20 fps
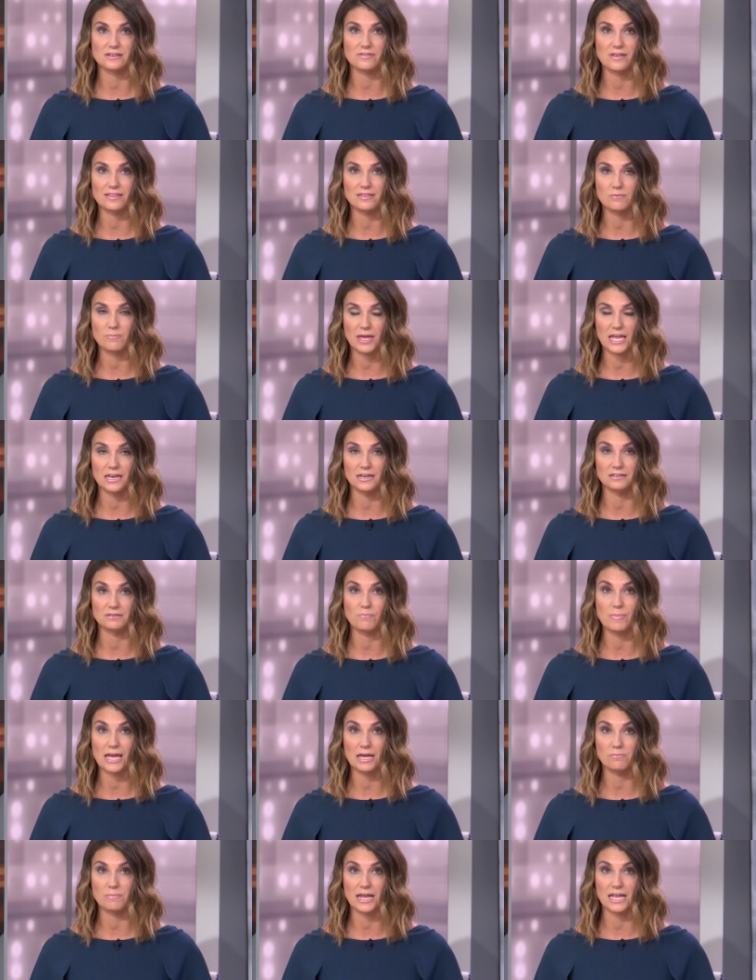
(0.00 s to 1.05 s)
that the
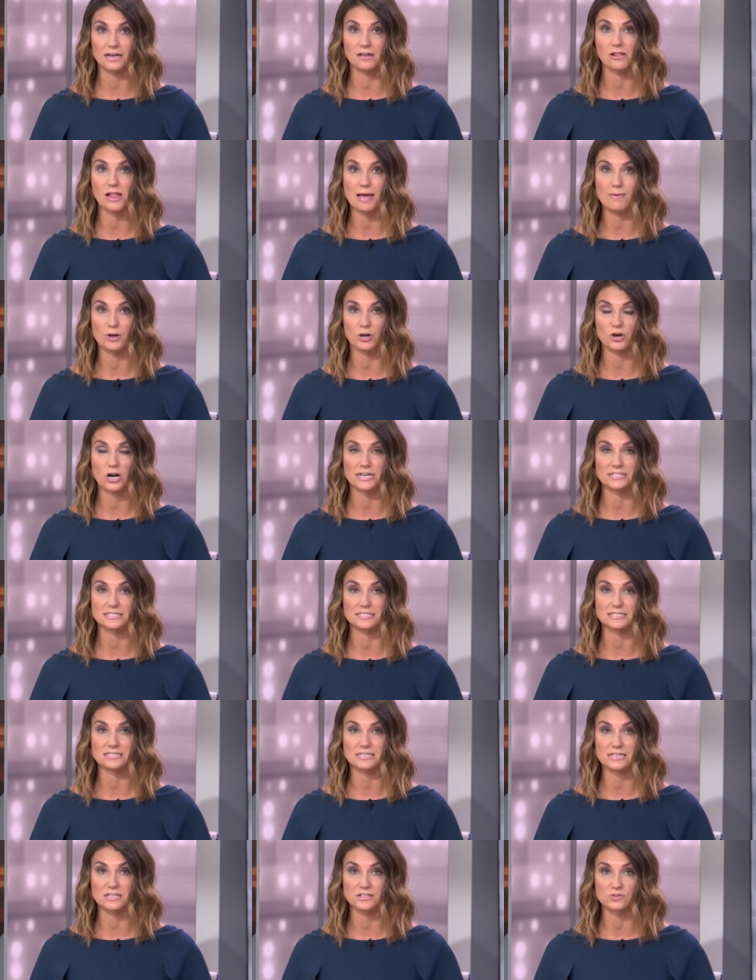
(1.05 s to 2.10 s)
man-made climate
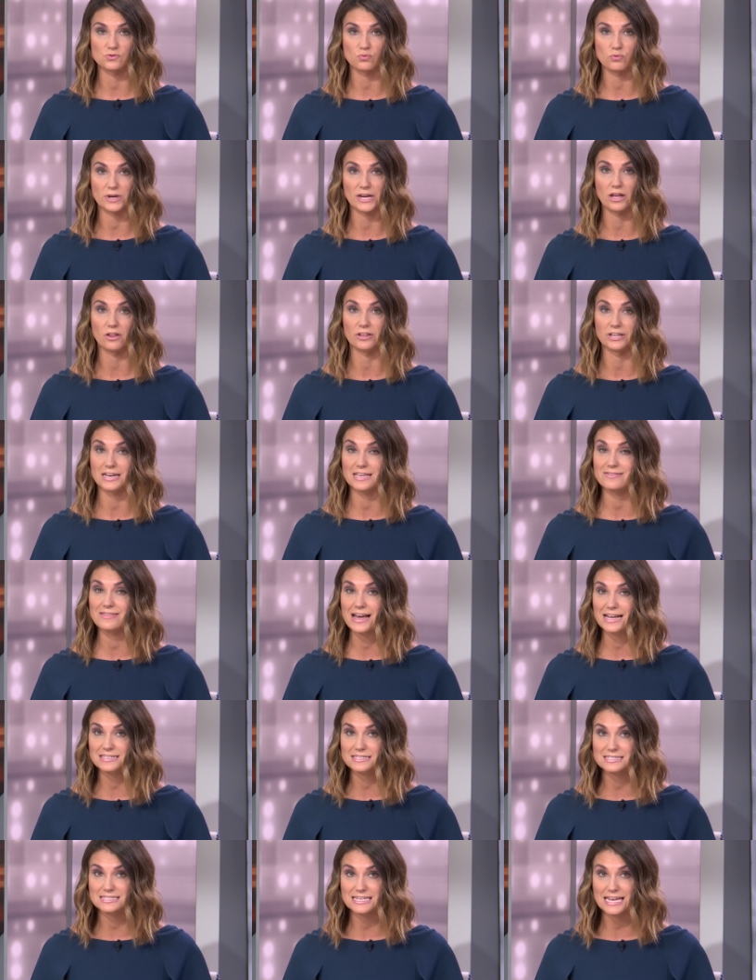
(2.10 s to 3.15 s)
crisis is real. And in
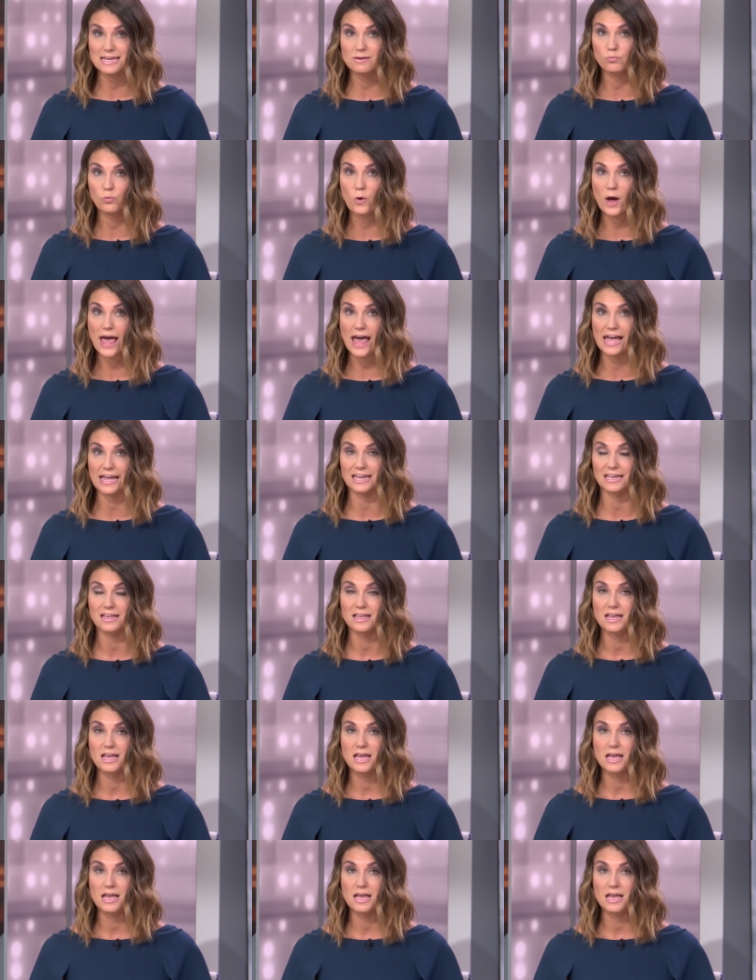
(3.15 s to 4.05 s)
that same way,